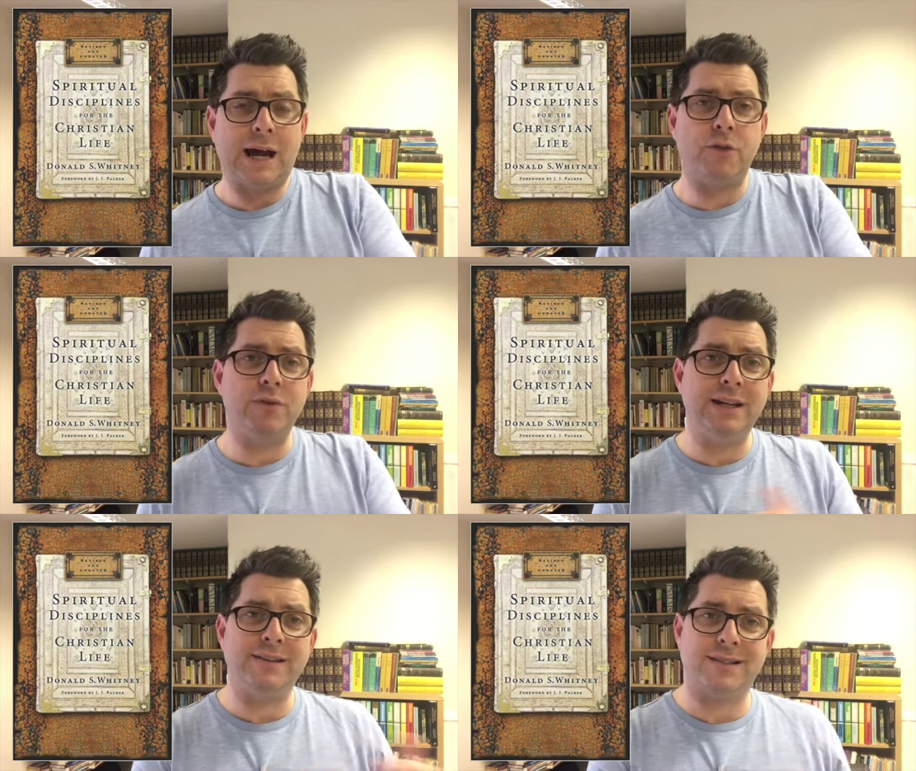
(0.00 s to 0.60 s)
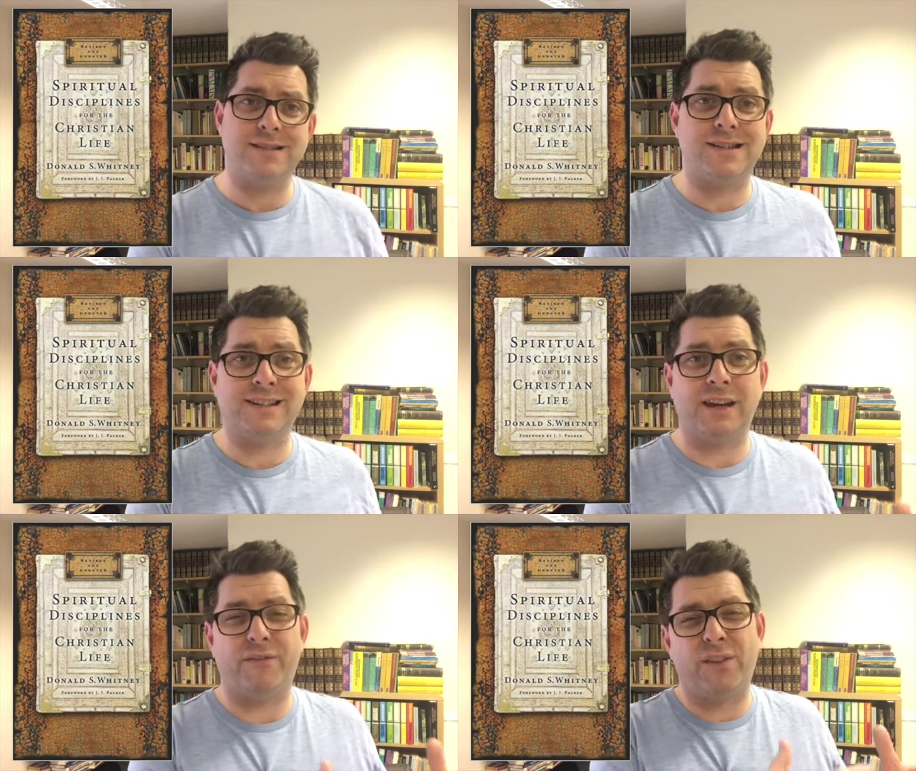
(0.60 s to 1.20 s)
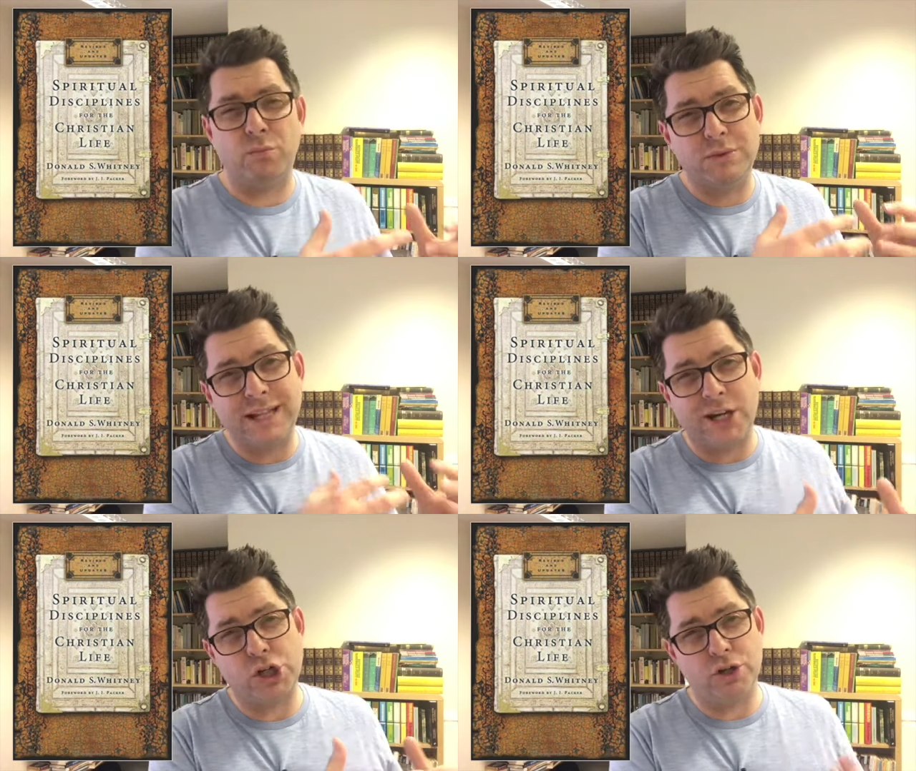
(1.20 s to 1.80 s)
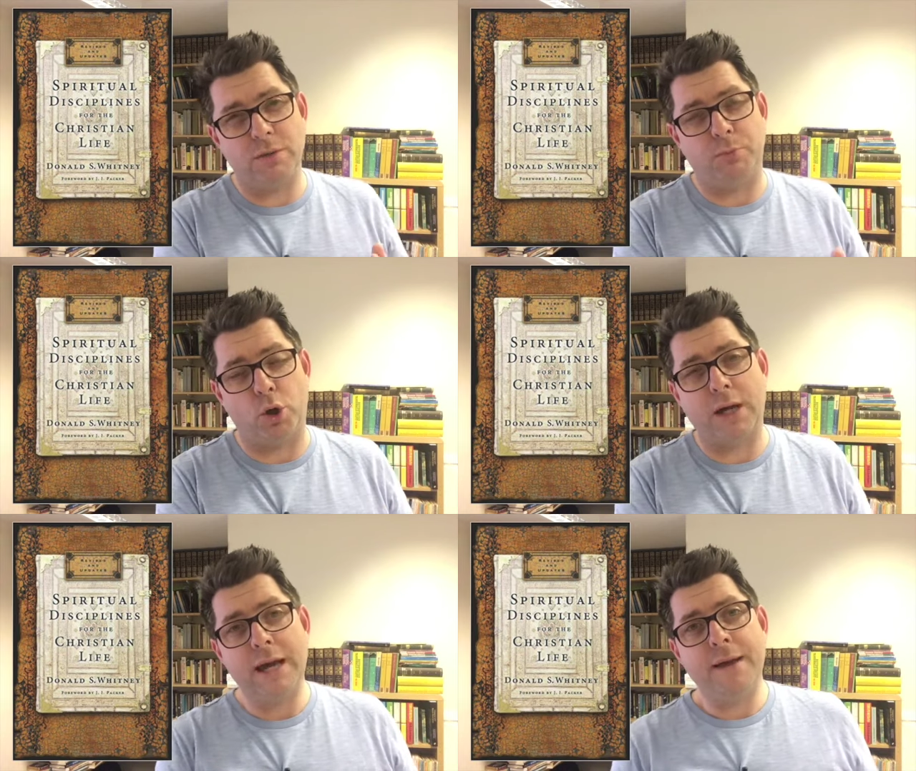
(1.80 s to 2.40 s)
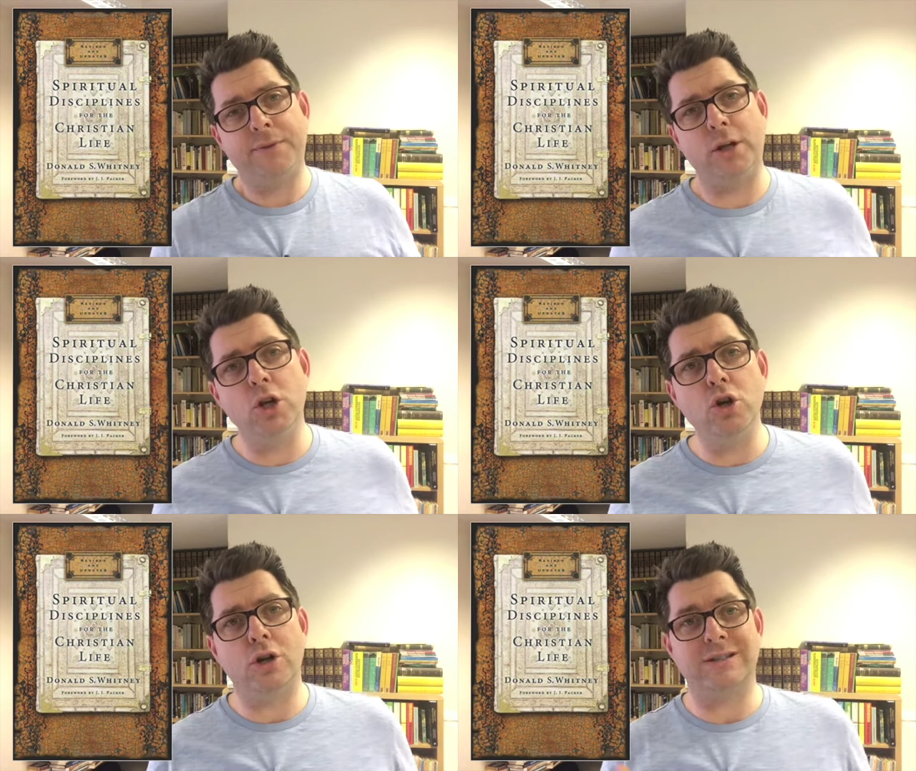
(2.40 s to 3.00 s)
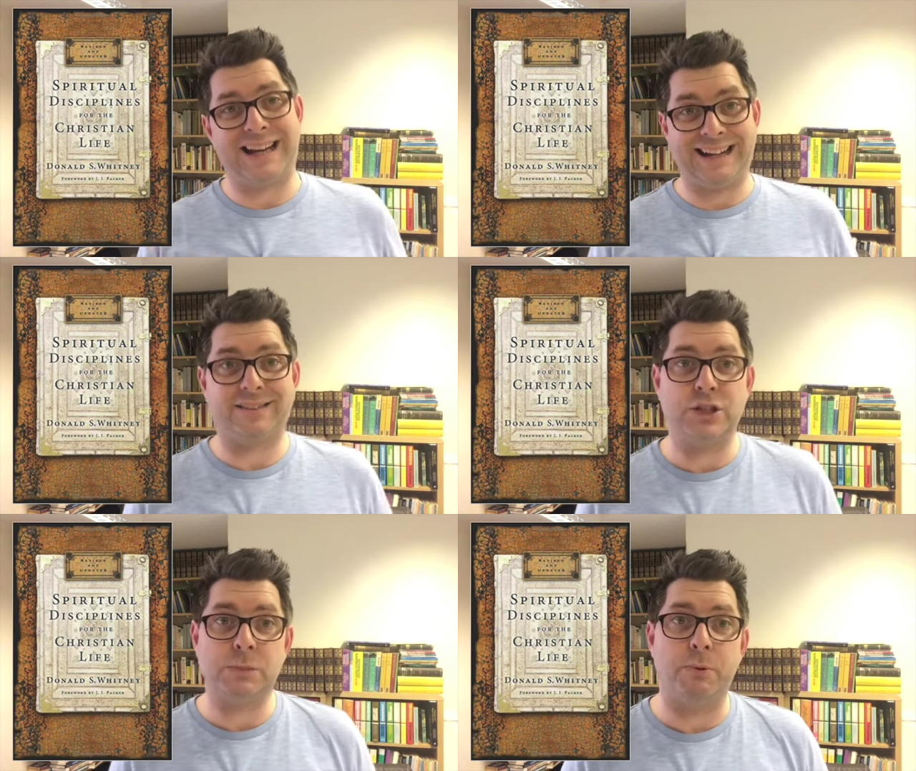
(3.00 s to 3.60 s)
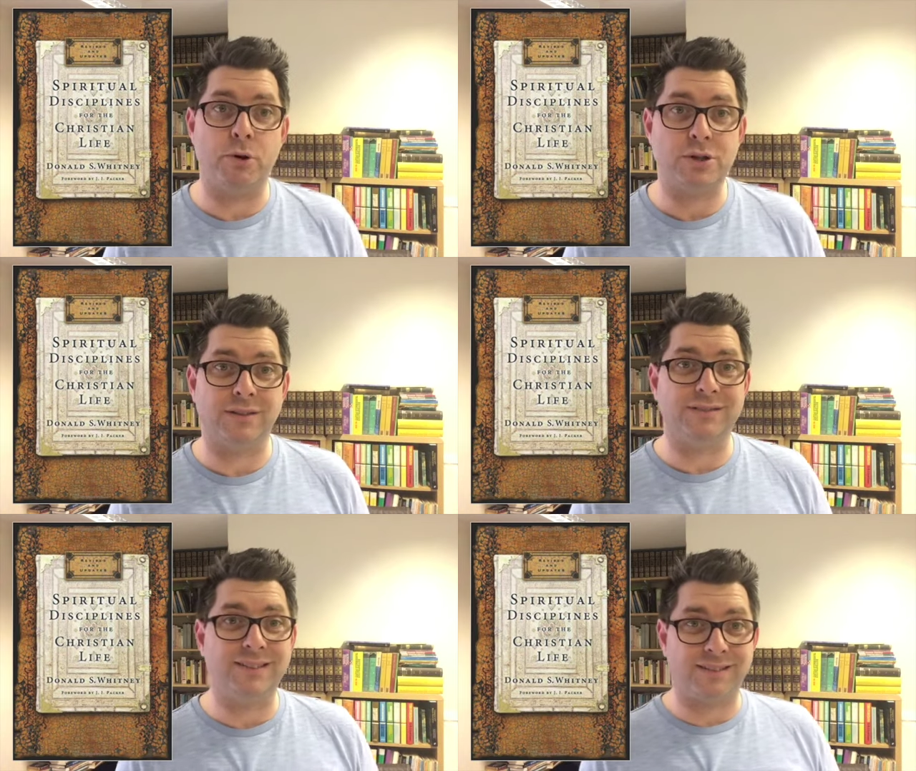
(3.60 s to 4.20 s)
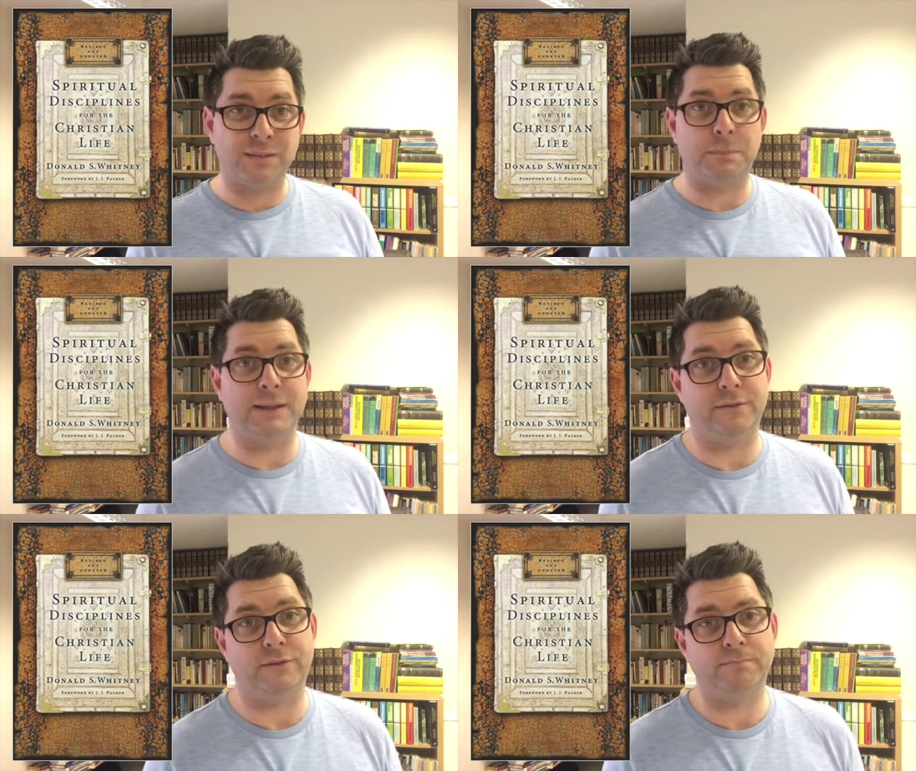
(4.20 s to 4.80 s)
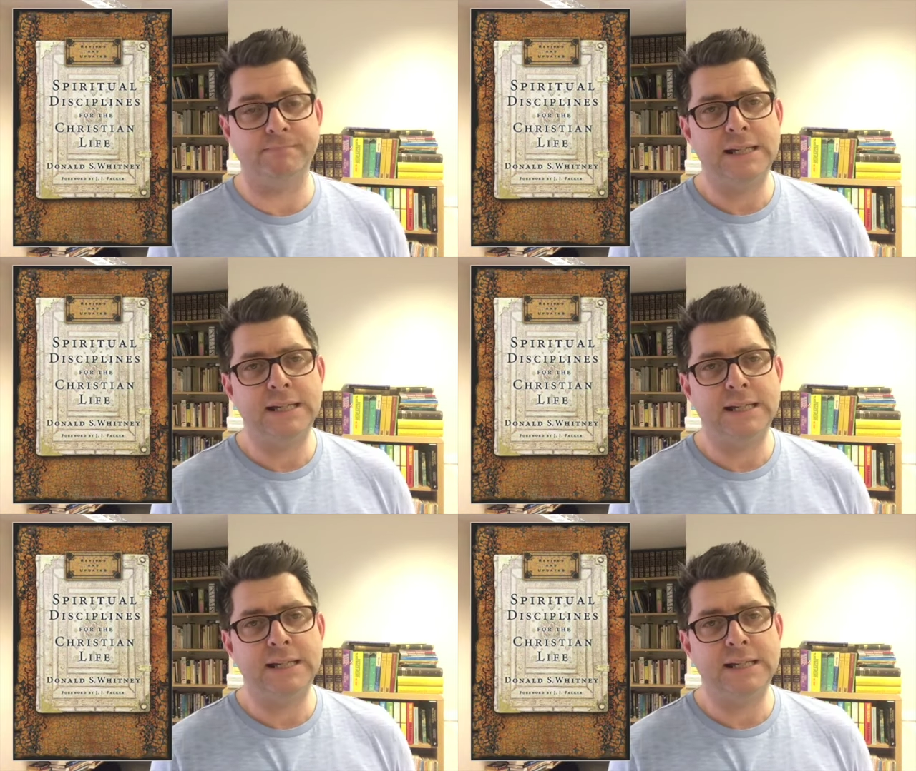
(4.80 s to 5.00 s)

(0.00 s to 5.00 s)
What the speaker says: And really, this is his kind of foundational book that looks at the spiritual disciplines.